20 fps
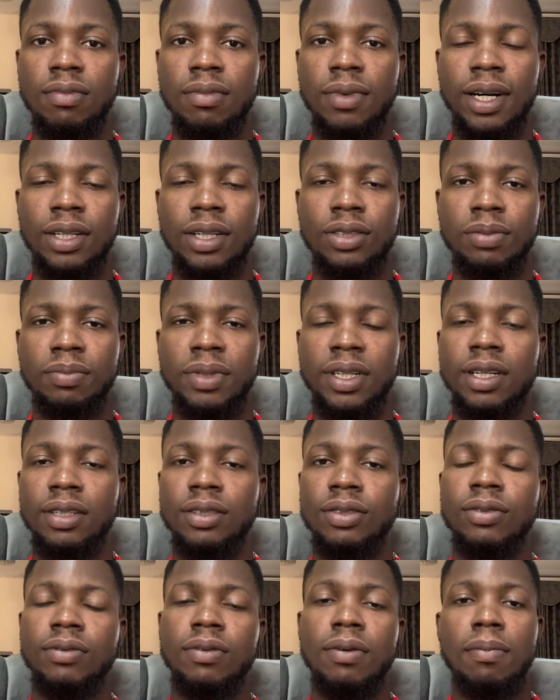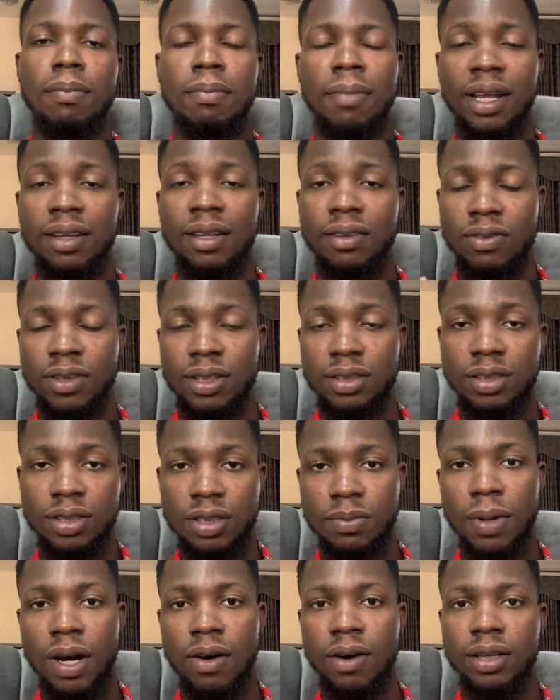and you begin to manifest these
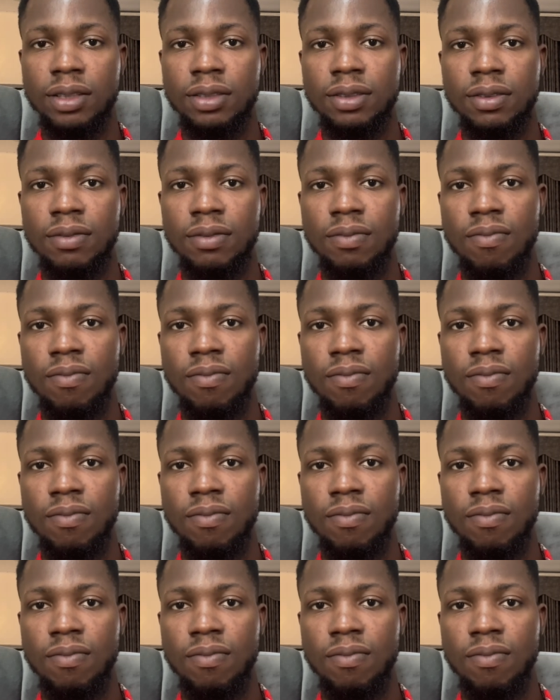powers.